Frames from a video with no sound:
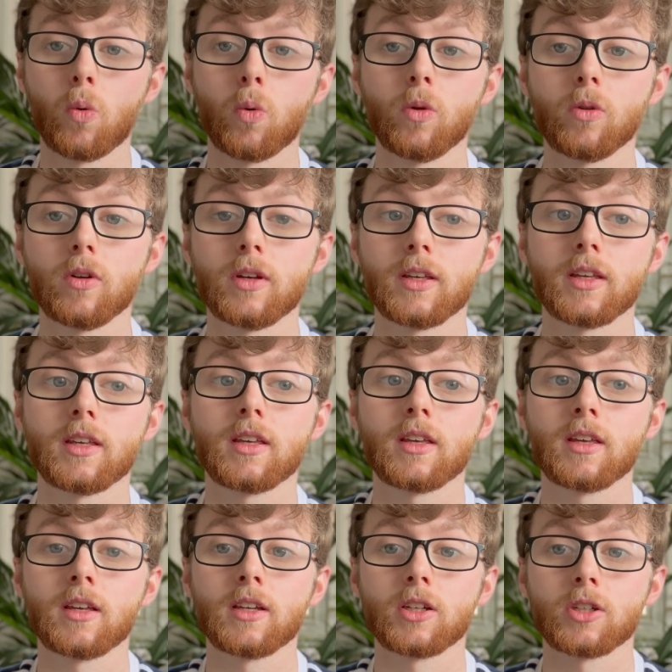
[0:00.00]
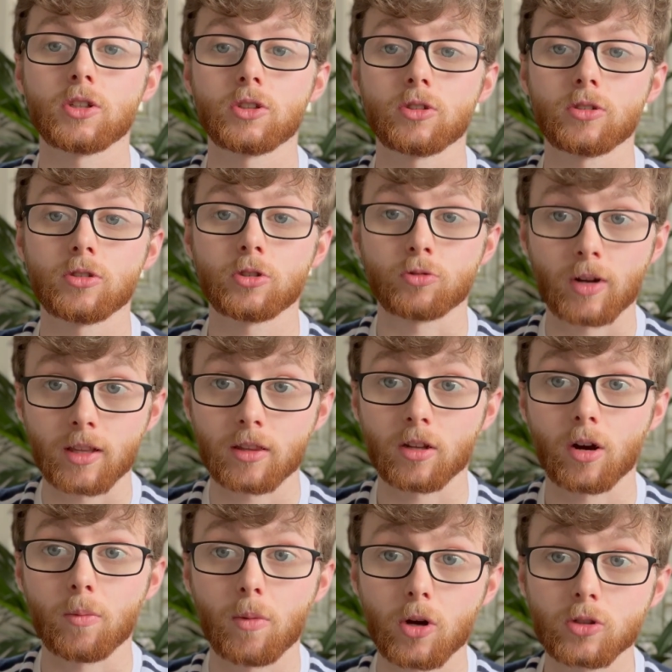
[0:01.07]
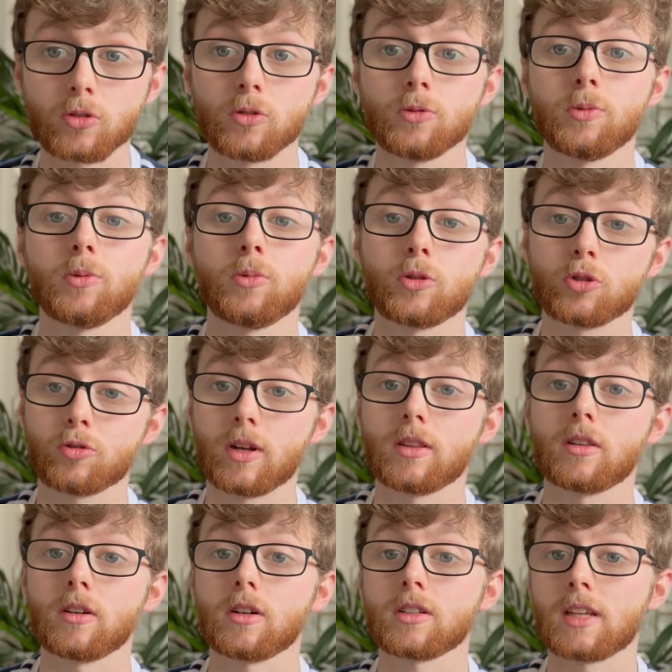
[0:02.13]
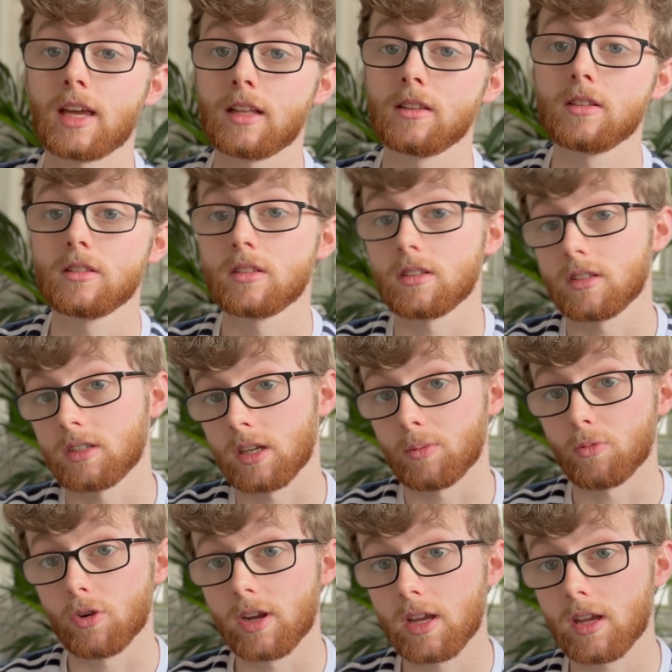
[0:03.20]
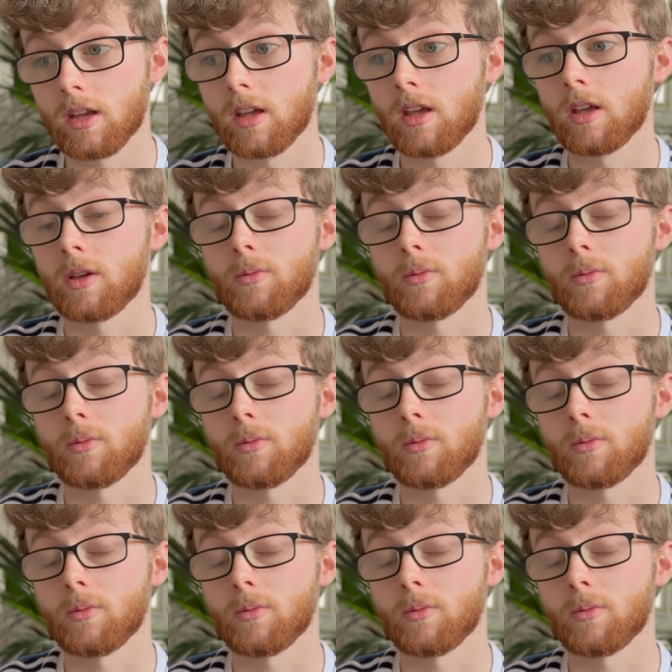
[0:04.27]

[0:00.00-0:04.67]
only strengthen our muscles, but we'll strengthen our tendons at the same rate,